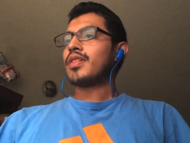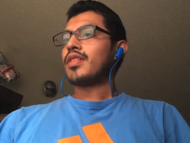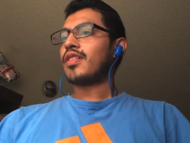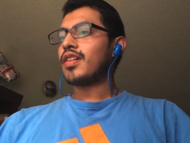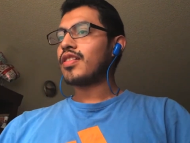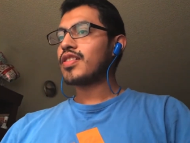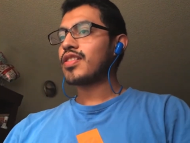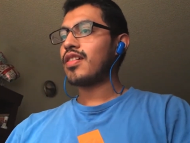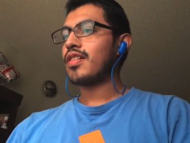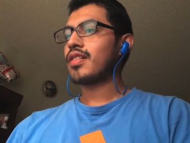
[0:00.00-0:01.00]
Another
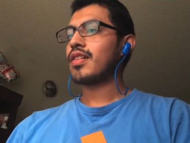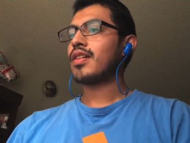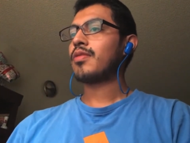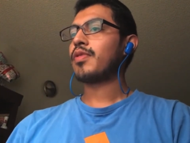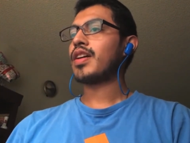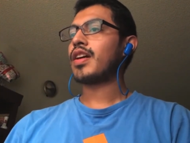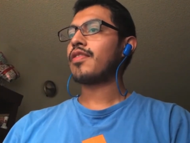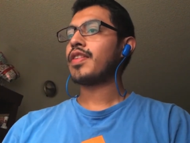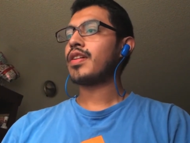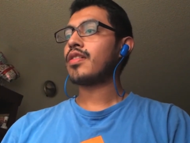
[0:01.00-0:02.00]
song we
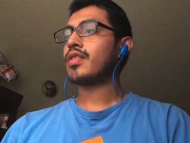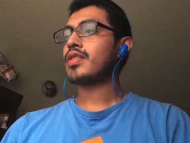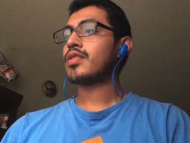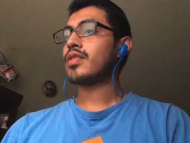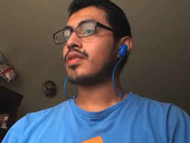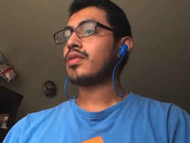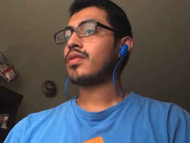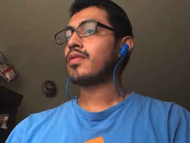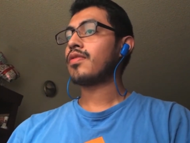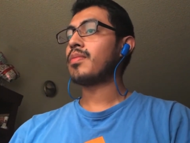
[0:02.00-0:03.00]
have here is
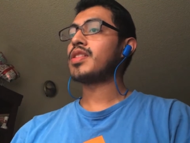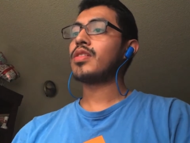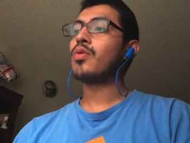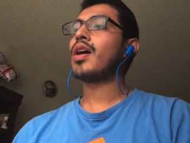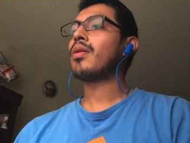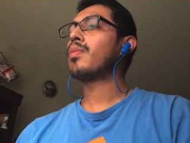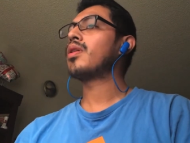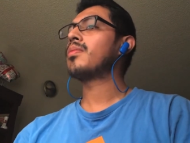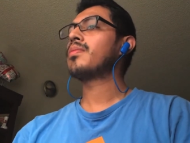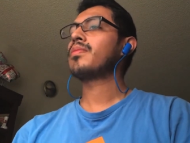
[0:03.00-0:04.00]
from his new
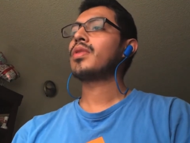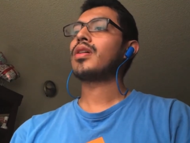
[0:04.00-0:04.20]
album.